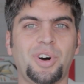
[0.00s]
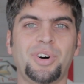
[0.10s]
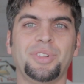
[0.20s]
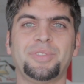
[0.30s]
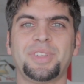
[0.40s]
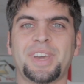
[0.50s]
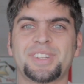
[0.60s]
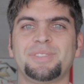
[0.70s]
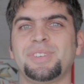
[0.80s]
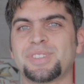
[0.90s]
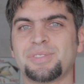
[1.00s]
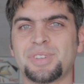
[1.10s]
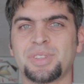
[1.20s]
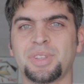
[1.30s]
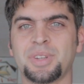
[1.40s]
all of the activities I've
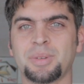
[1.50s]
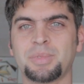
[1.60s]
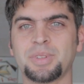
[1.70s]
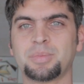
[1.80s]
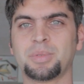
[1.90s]
done leading up to this